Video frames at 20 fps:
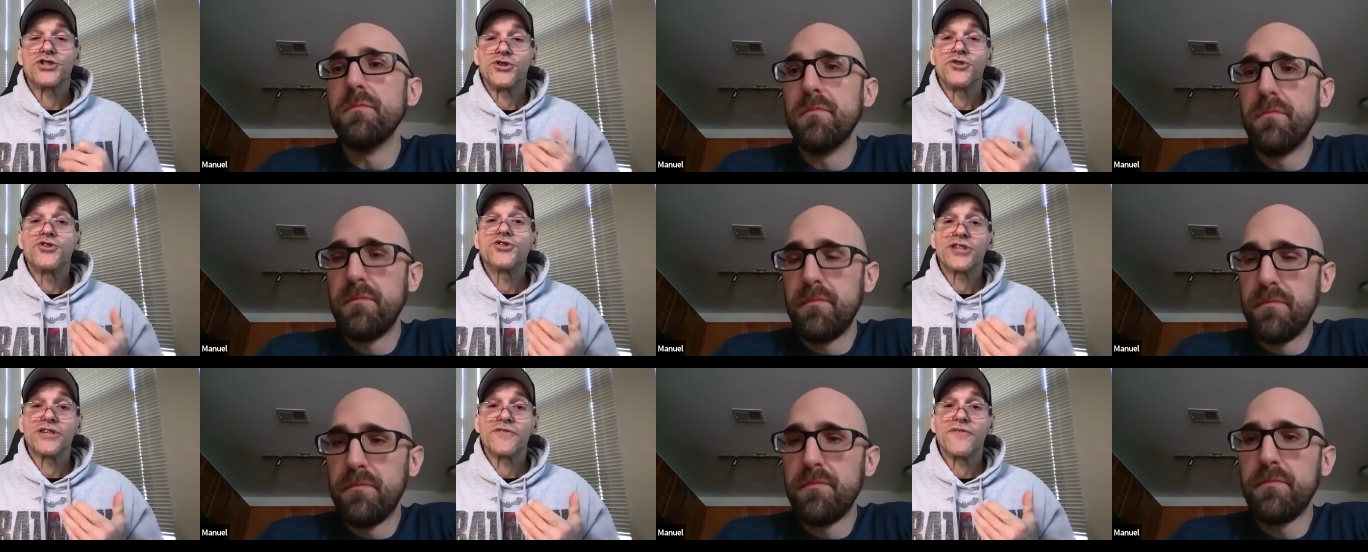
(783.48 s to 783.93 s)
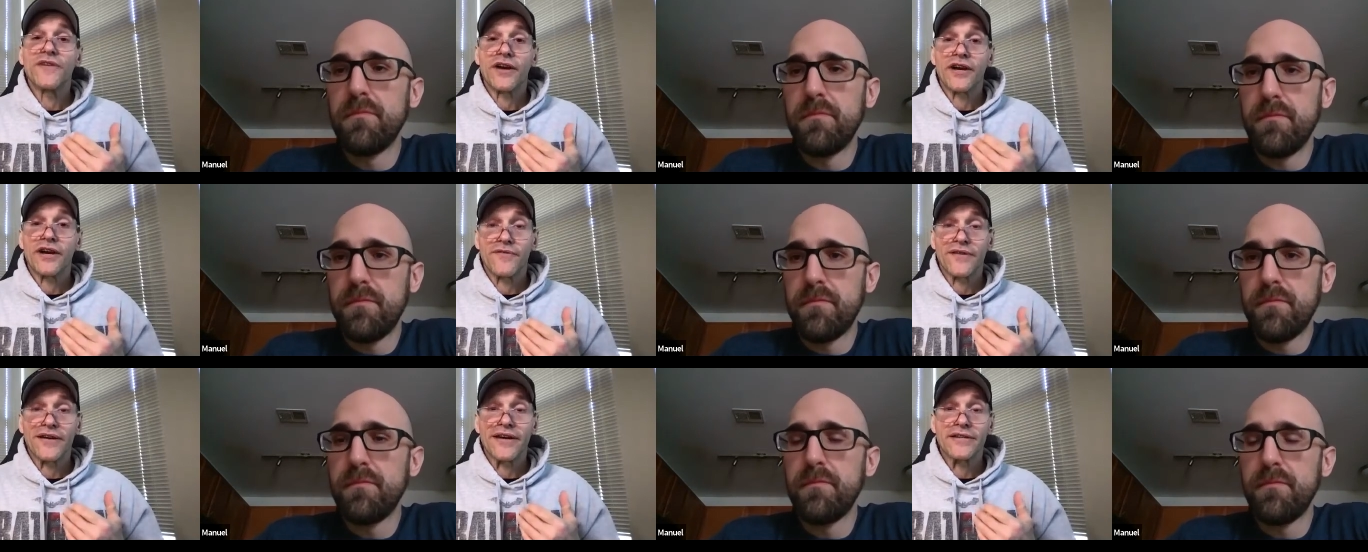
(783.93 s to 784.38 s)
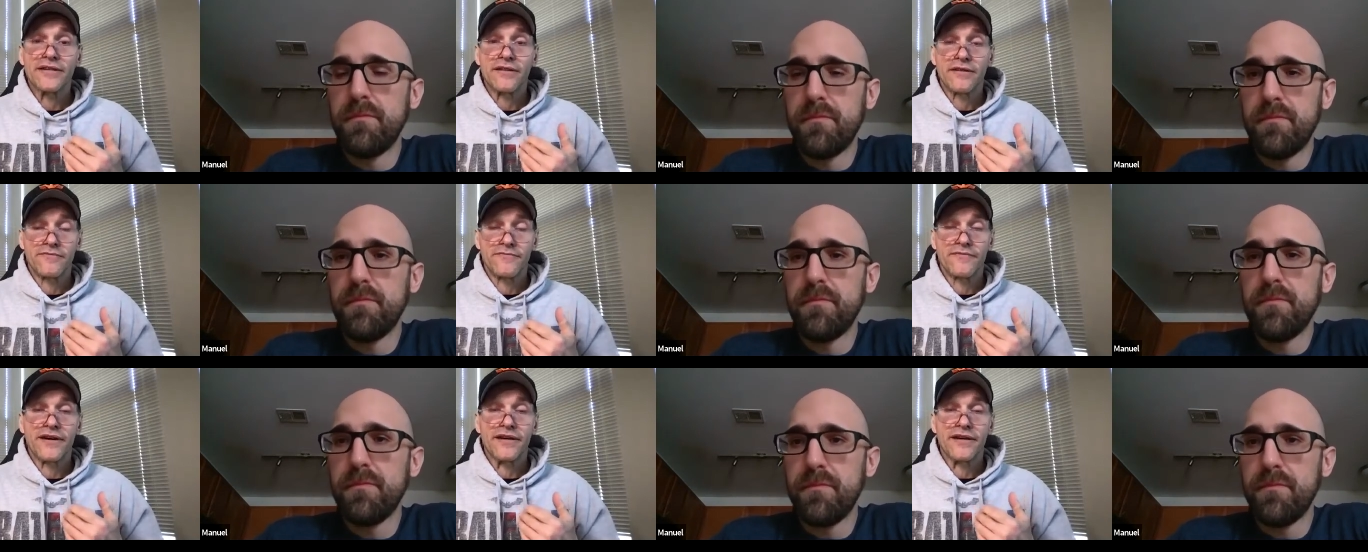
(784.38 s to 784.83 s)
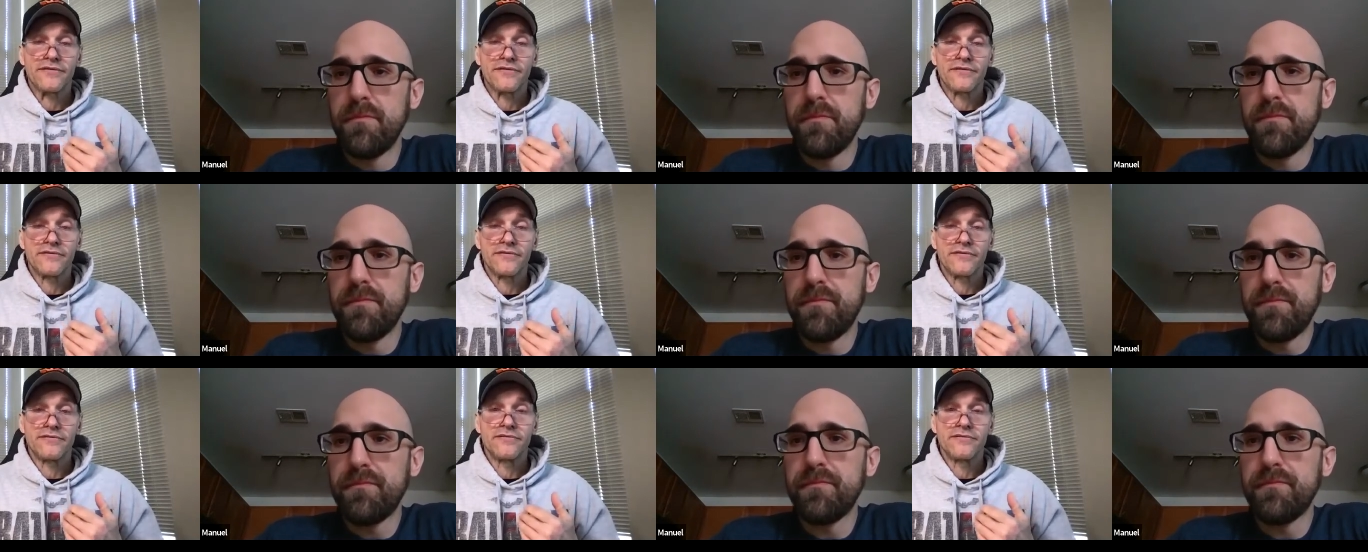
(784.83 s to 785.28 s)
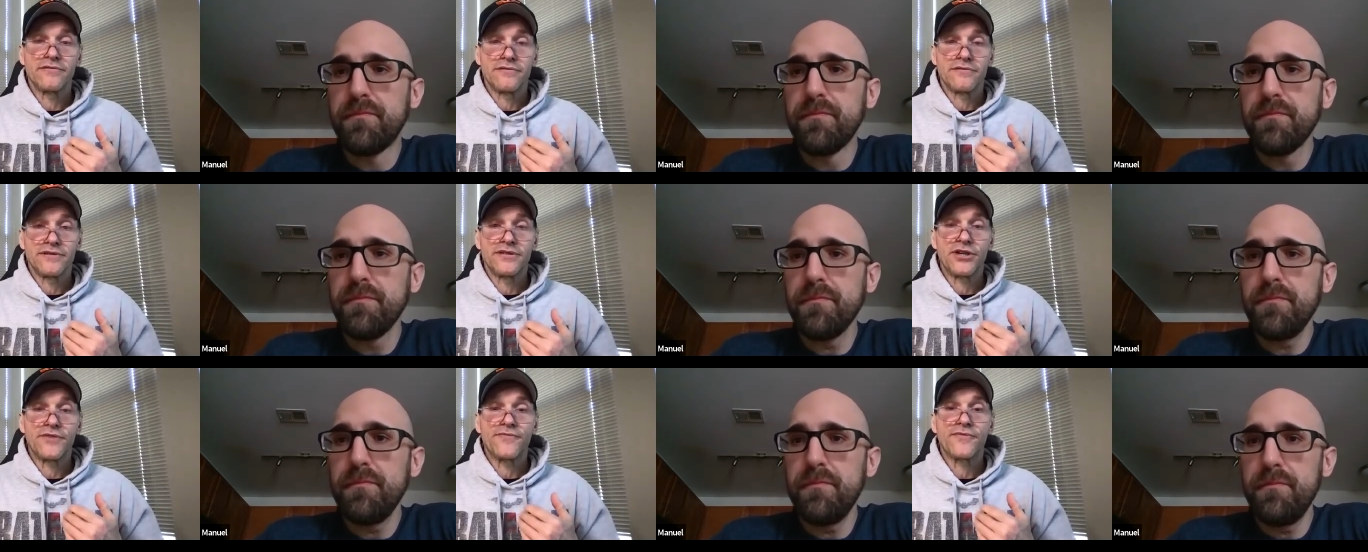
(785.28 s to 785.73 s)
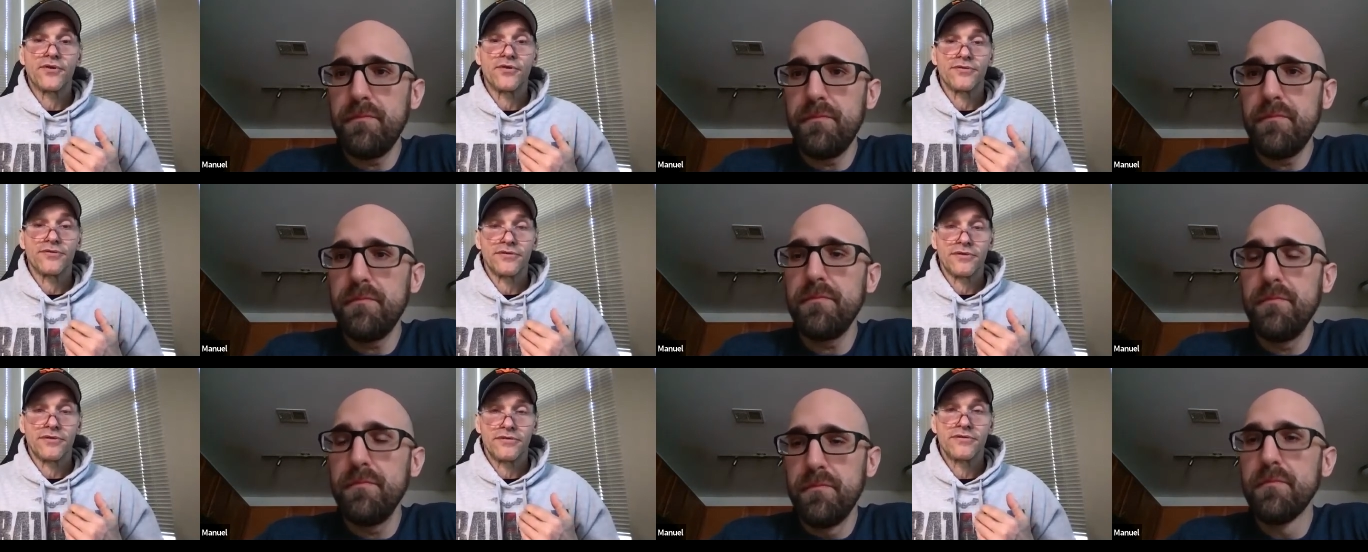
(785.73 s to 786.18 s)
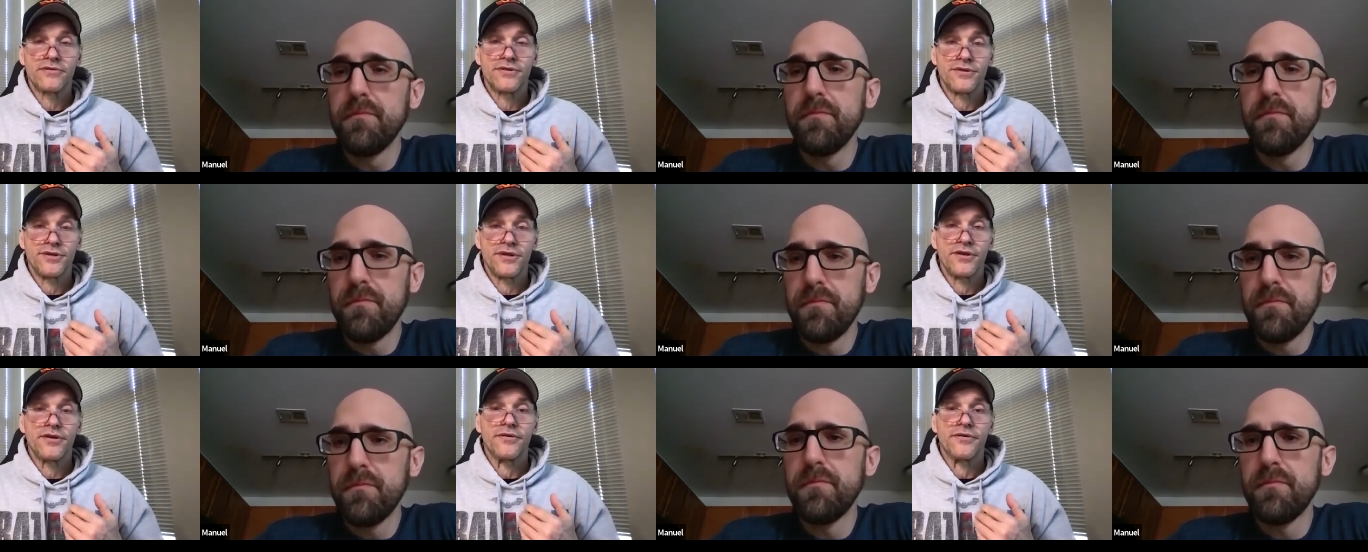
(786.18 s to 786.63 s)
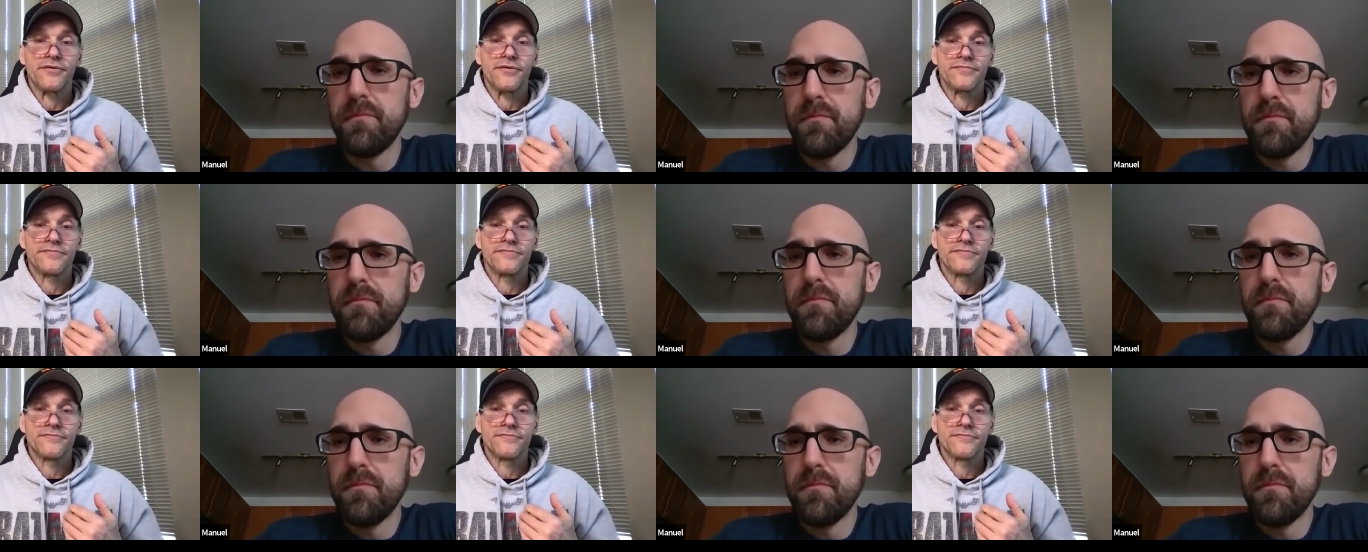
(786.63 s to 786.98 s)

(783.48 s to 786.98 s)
Speaker 1: usually very, very, very difficult to do.